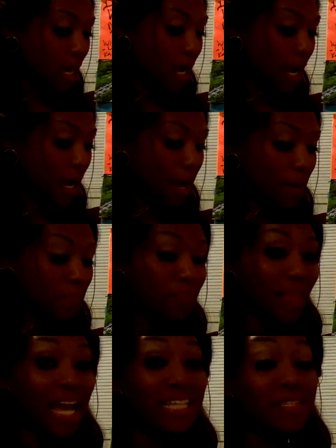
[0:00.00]

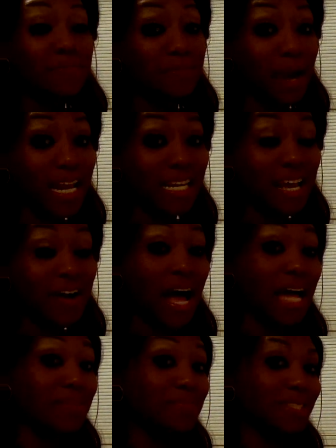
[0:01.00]
As of right now,
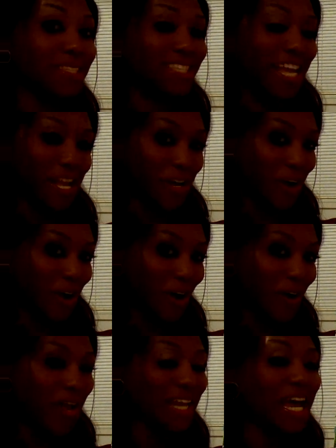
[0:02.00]
I'm
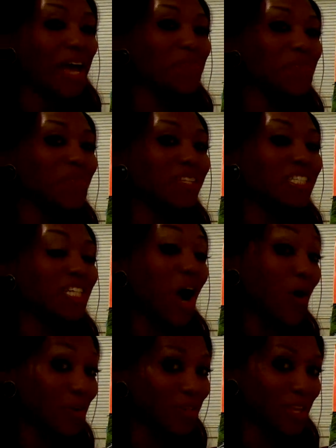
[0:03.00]
single and I'm
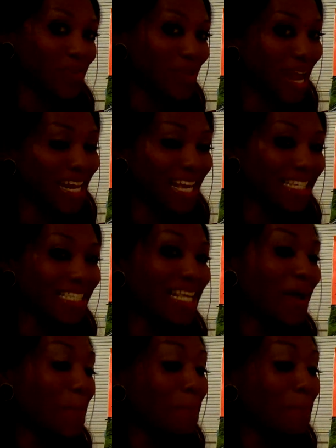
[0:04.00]
totally ready to